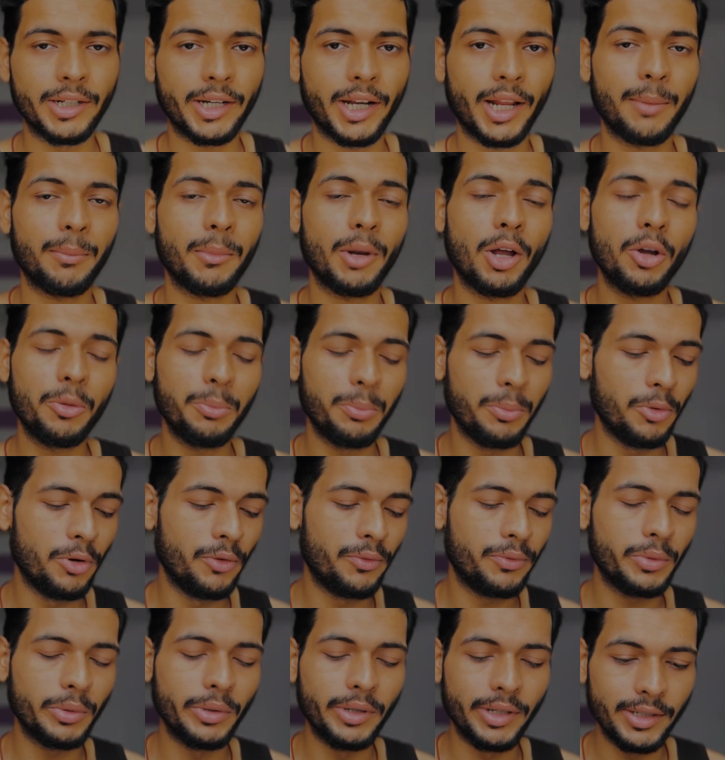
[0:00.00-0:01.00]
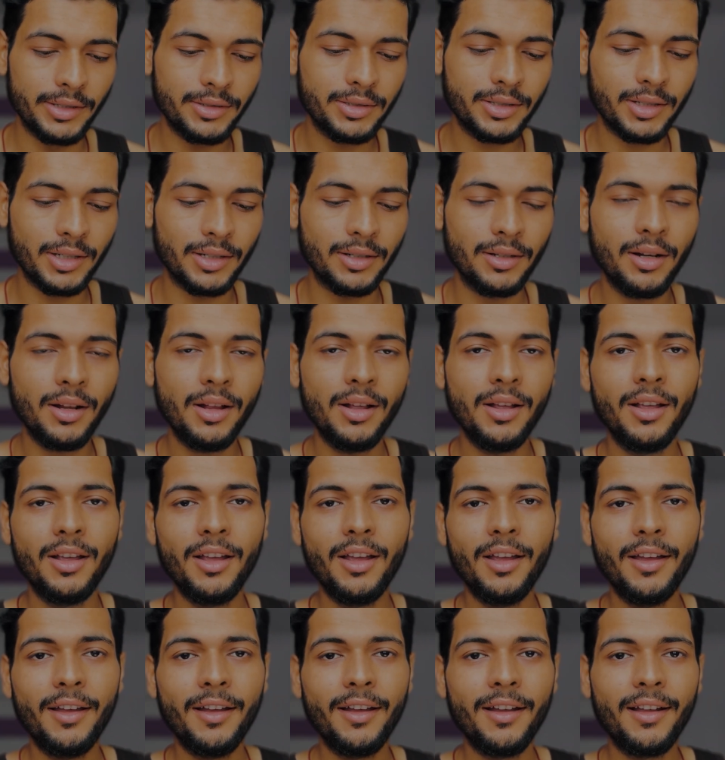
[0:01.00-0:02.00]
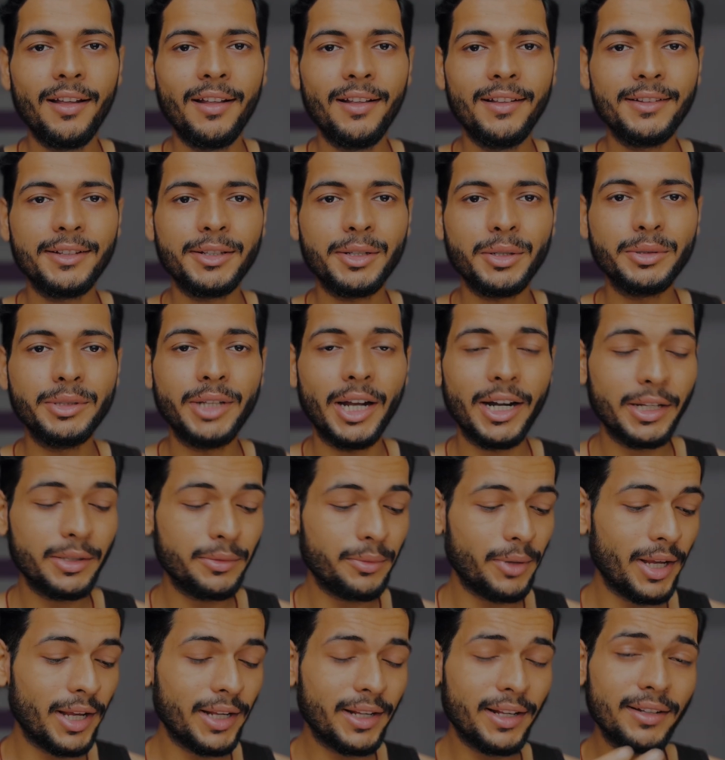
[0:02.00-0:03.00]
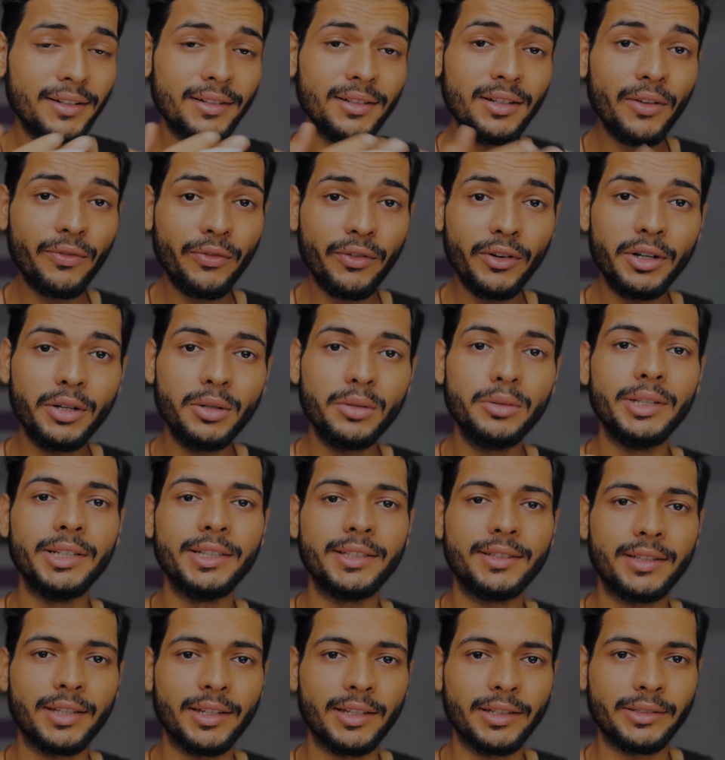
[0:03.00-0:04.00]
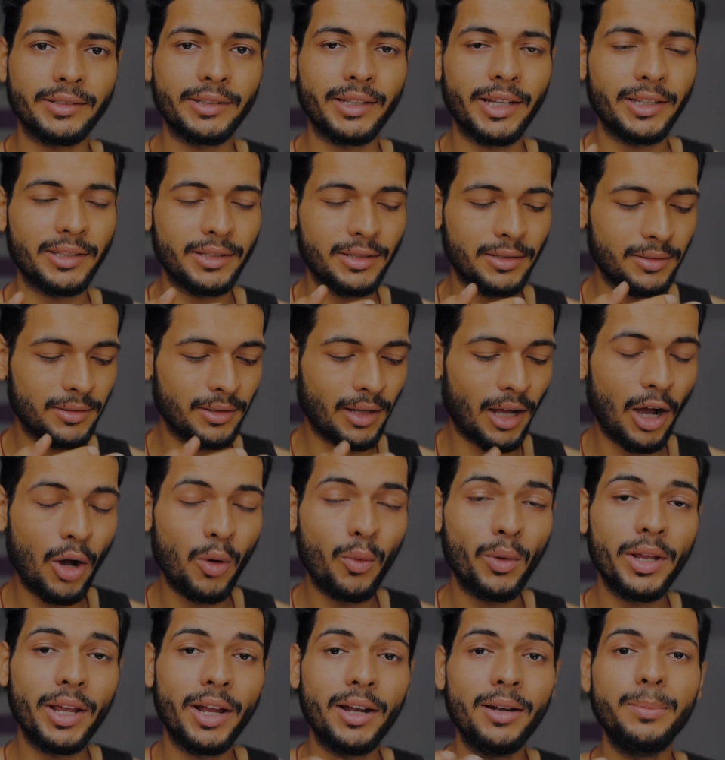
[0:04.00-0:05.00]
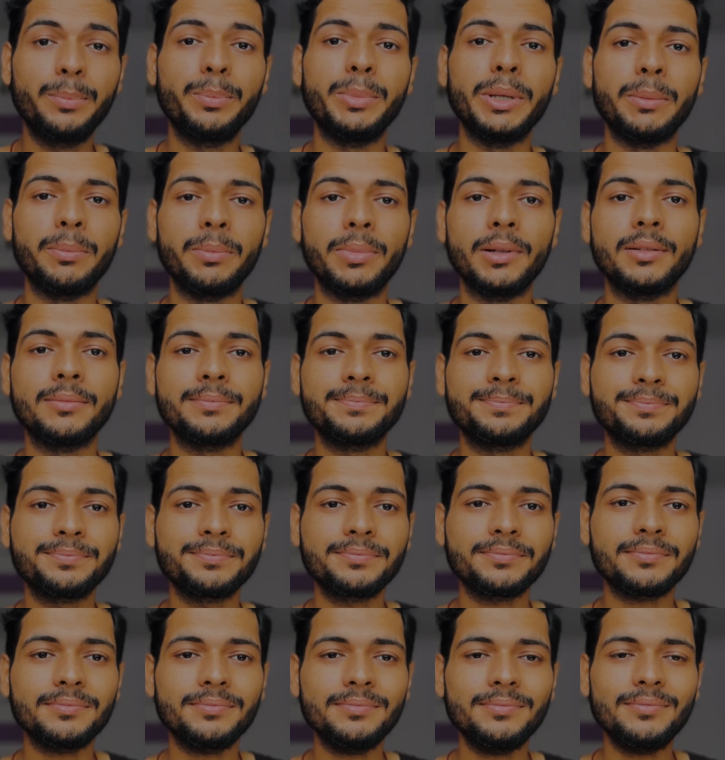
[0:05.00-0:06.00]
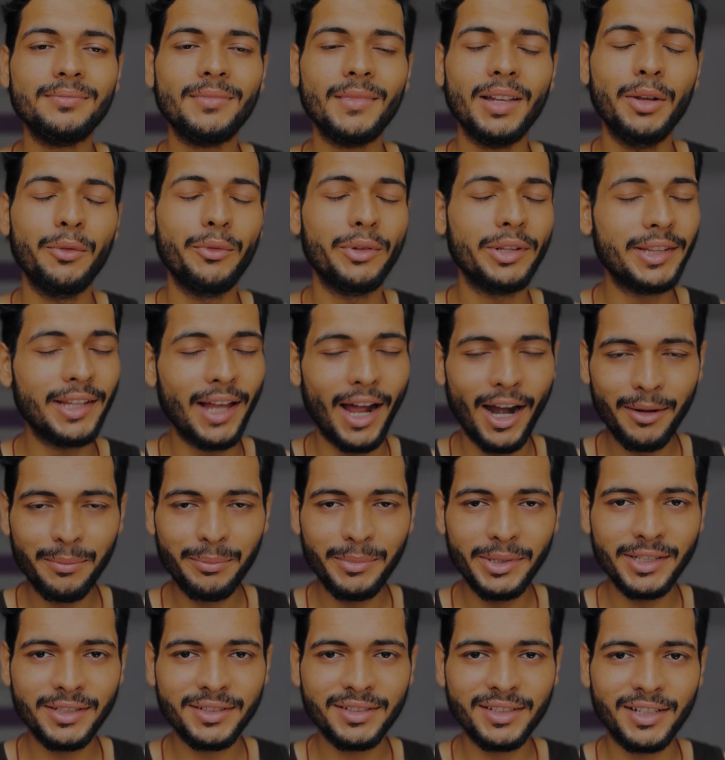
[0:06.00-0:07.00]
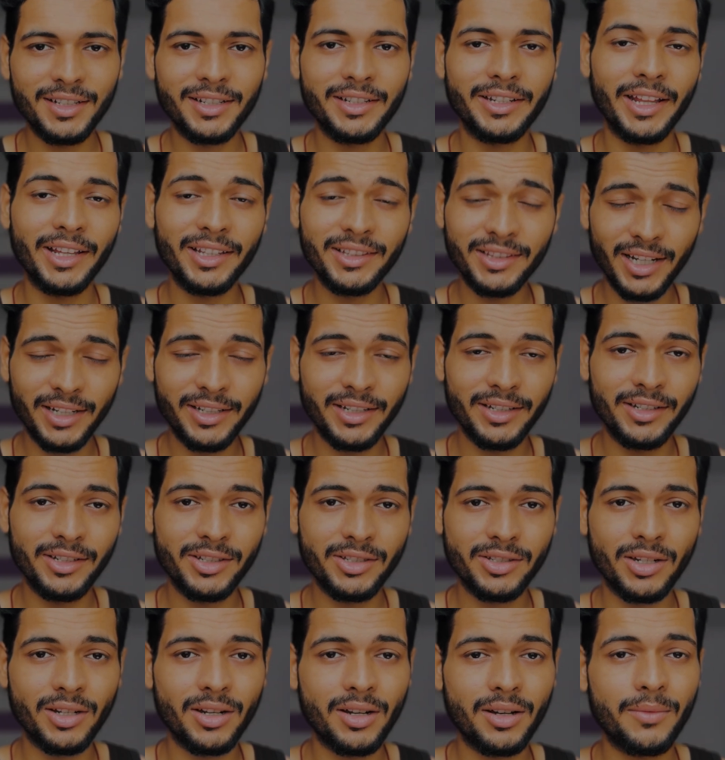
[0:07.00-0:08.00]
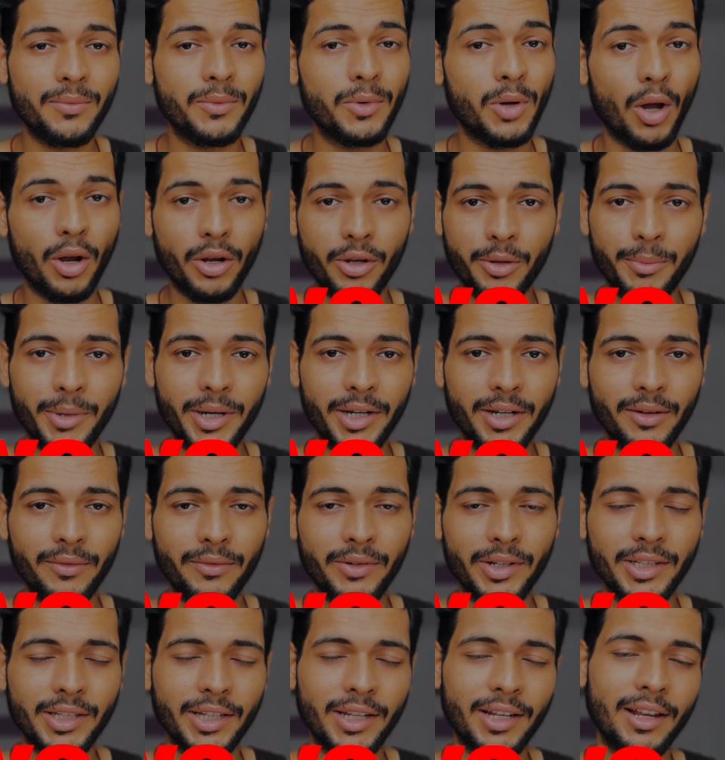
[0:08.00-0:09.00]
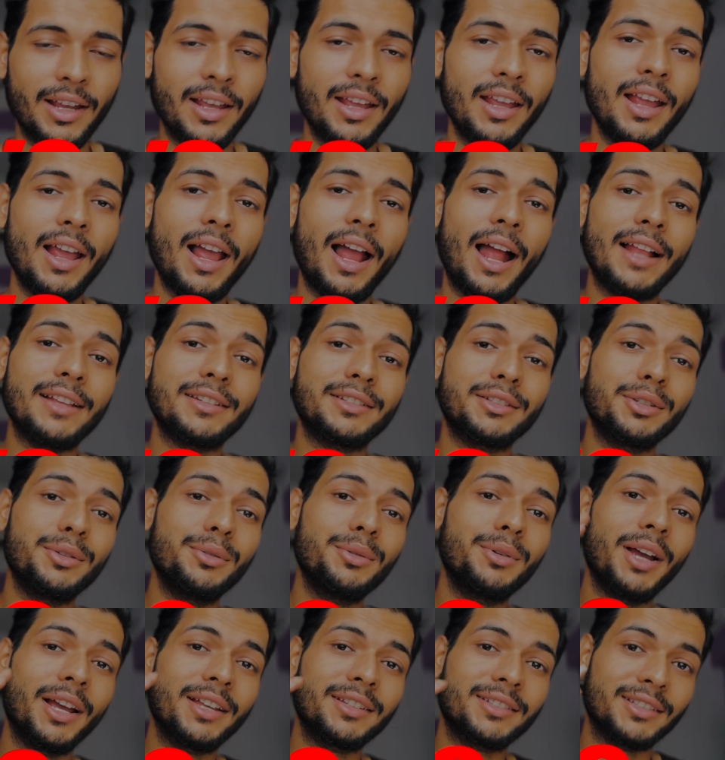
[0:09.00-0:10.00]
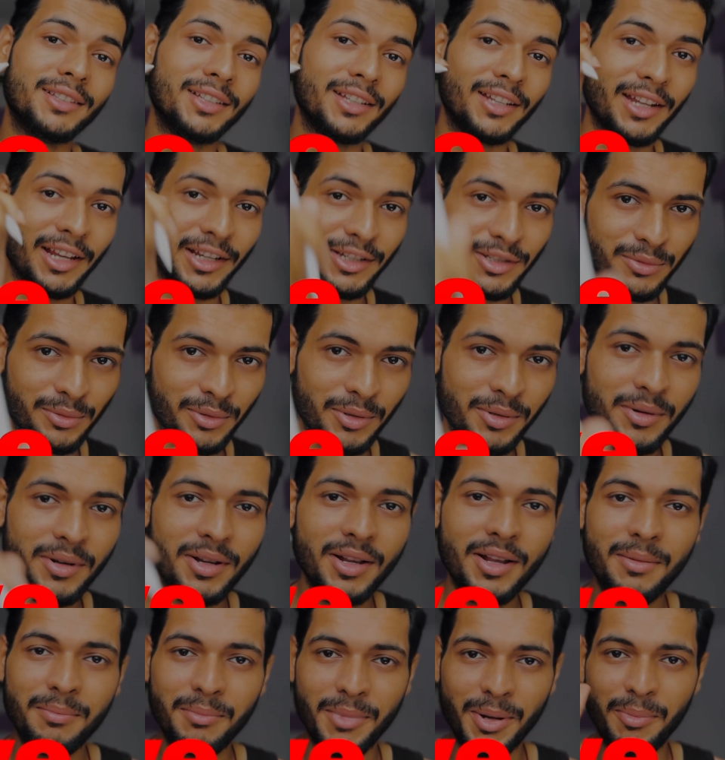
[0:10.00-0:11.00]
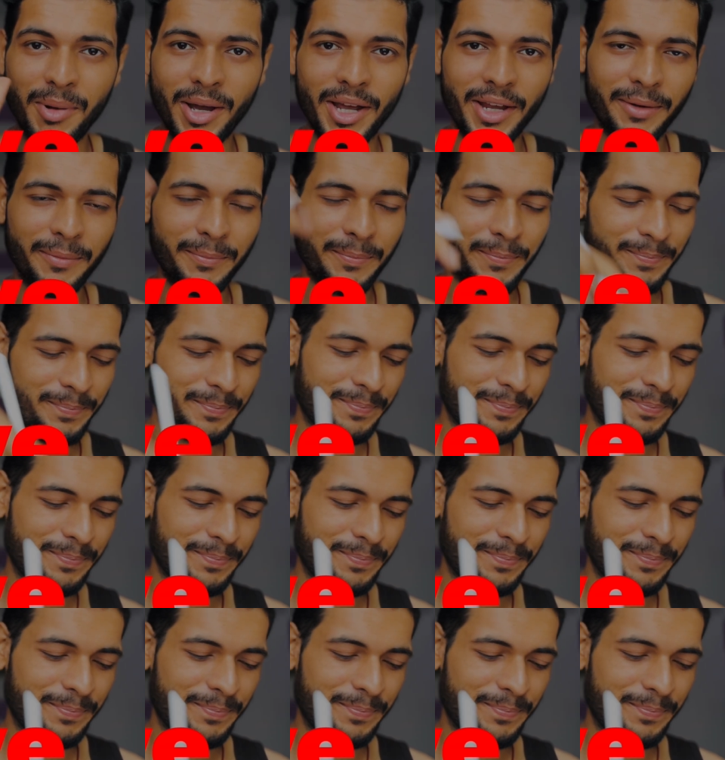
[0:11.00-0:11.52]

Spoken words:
time. Now I moved to digital, so that is why I can refer to these things, like how I help people. With that being said, take that initiative, document everything. I'll see you guys in the next one. Bye bye.